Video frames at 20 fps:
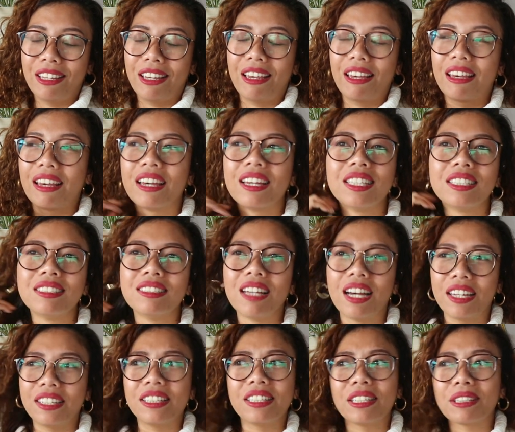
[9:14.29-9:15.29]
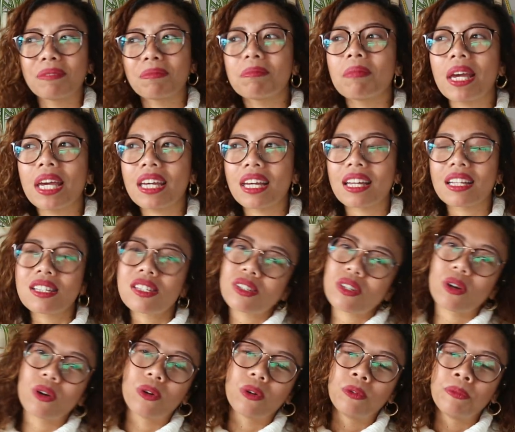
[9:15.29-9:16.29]
and i didn't make it
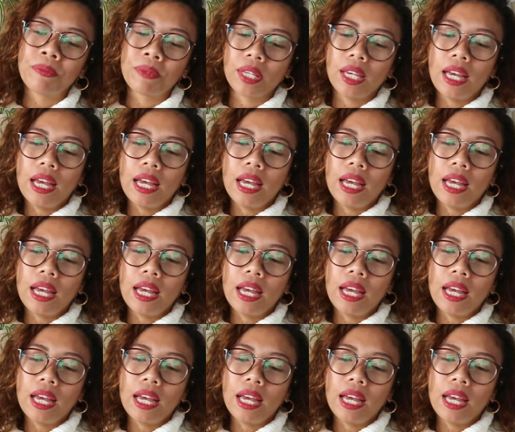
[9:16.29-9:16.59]
so